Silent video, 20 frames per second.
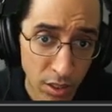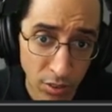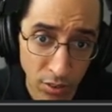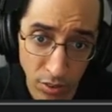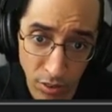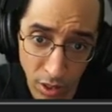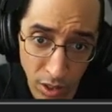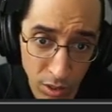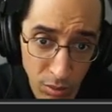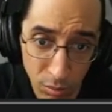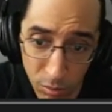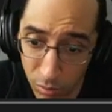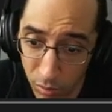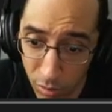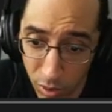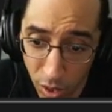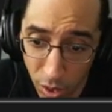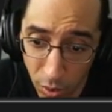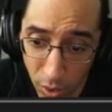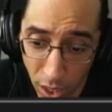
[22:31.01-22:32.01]
It's like,
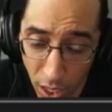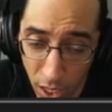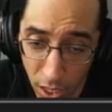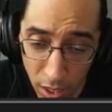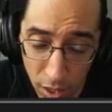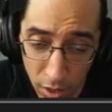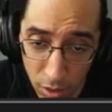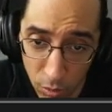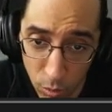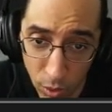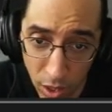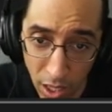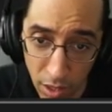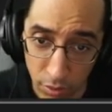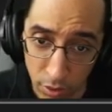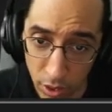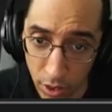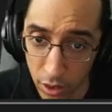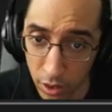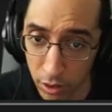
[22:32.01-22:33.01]
okay,
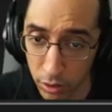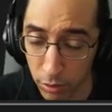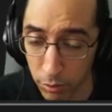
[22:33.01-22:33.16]
whatever.